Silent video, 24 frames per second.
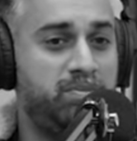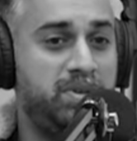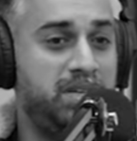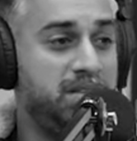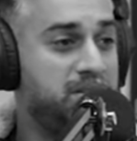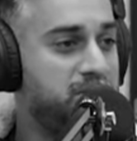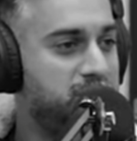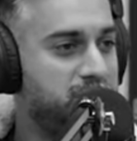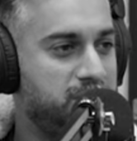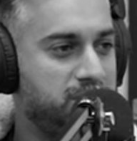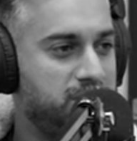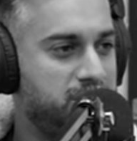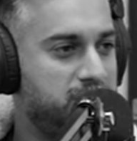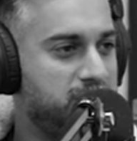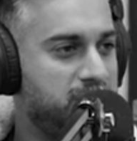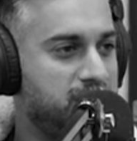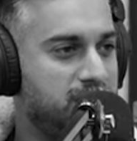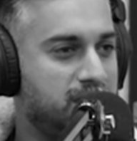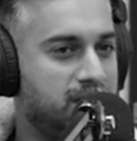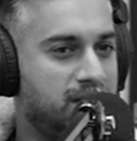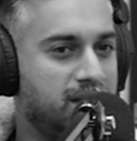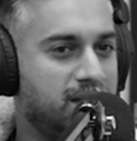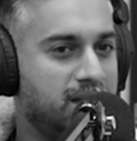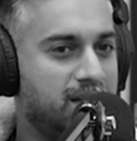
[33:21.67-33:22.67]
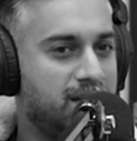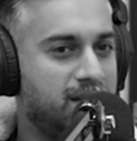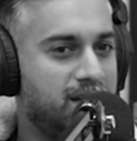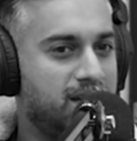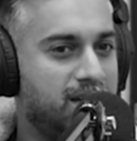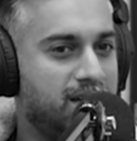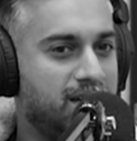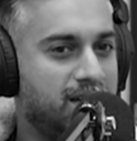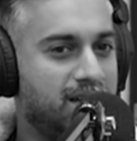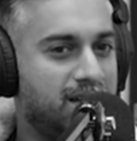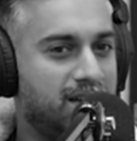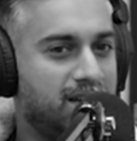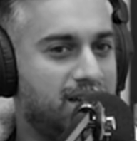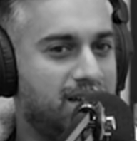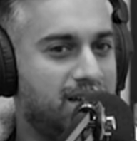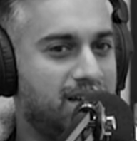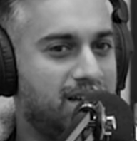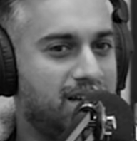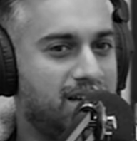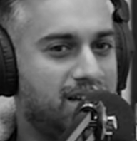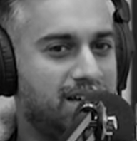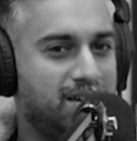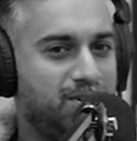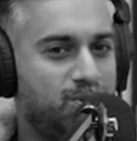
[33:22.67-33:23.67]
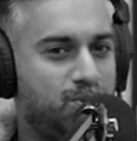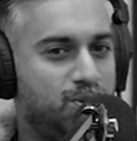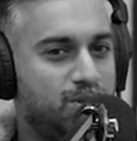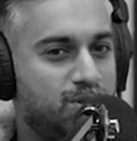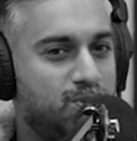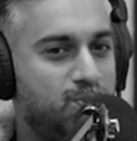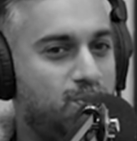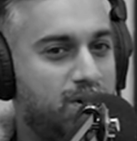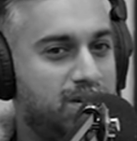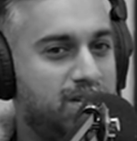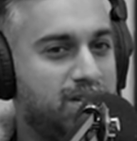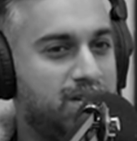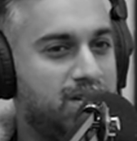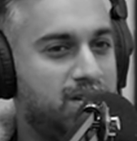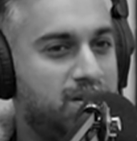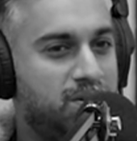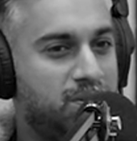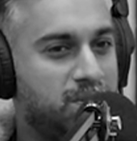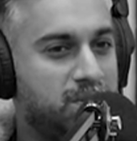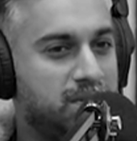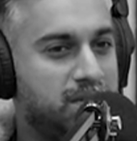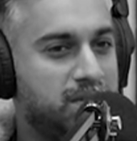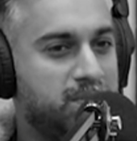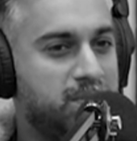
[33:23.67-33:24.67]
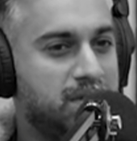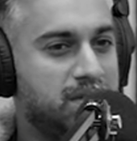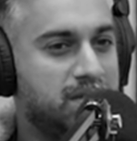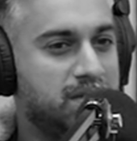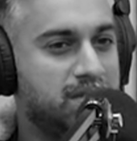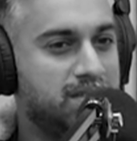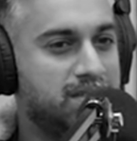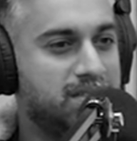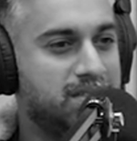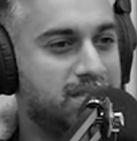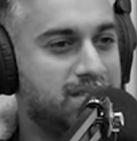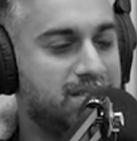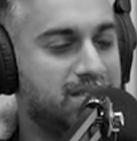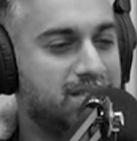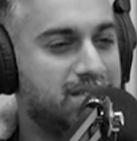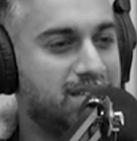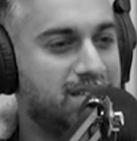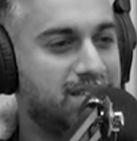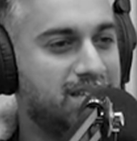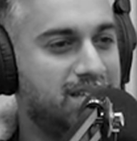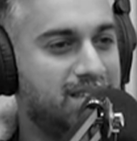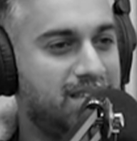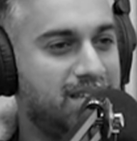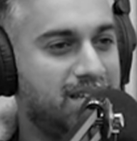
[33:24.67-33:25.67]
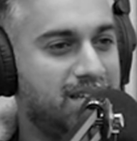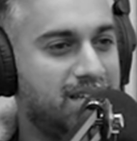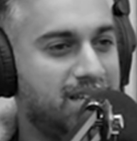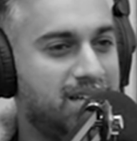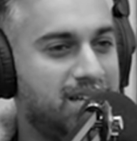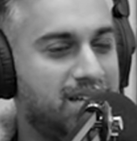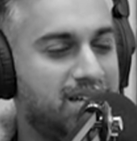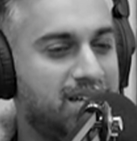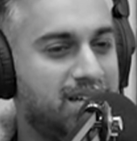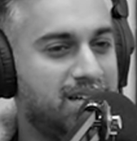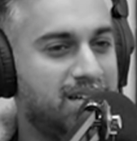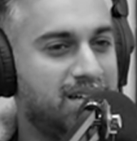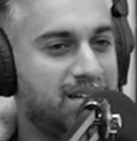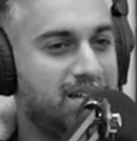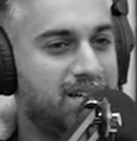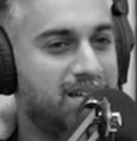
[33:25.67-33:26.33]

been through. And I always wanted a daughter because I think